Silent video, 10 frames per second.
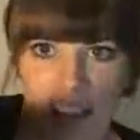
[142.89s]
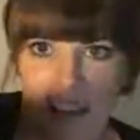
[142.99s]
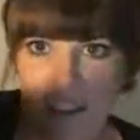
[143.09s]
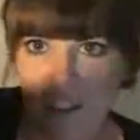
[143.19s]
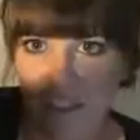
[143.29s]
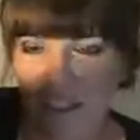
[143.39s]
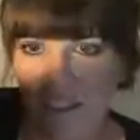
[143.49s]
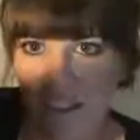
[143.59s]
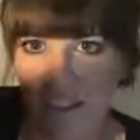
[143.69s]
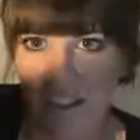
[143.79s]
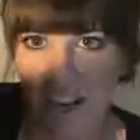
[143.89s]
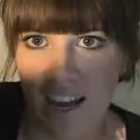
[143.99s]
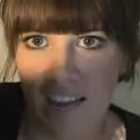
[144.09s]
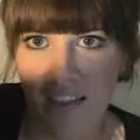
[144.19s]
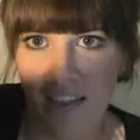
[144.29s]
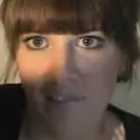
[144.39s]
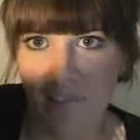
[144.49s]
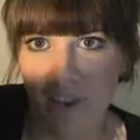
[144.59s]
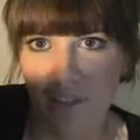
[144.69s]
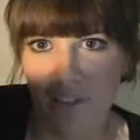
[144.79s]
And I used that the other day
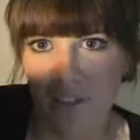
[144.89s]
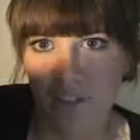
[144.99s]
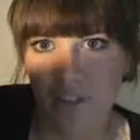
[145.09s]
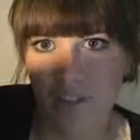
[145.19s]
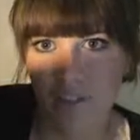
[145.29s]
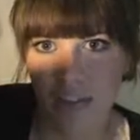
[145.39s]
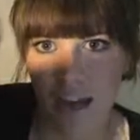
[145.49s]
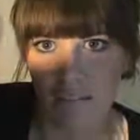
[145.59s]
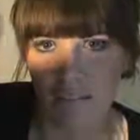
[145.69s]
in my tutorial